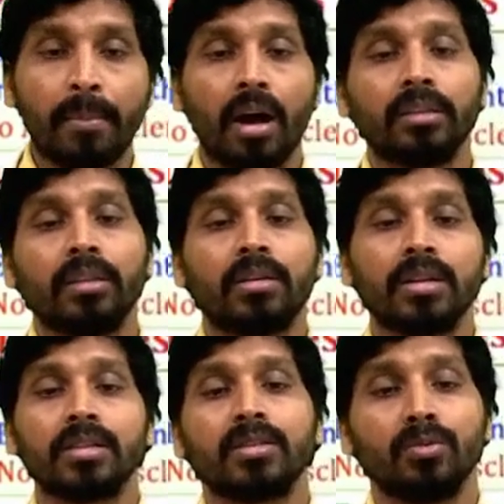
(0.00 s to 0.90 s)
are the
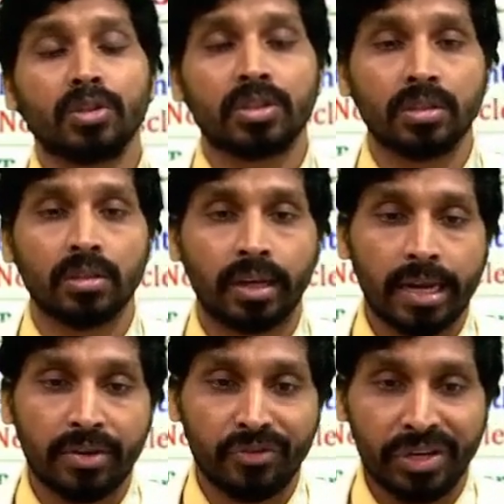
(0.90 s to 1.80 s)
drugs which
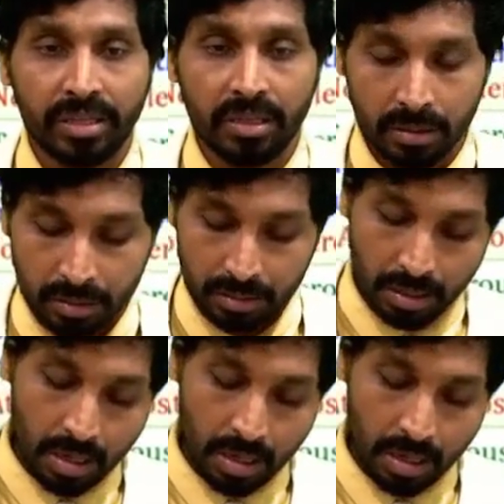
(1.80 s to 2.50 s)
can treat this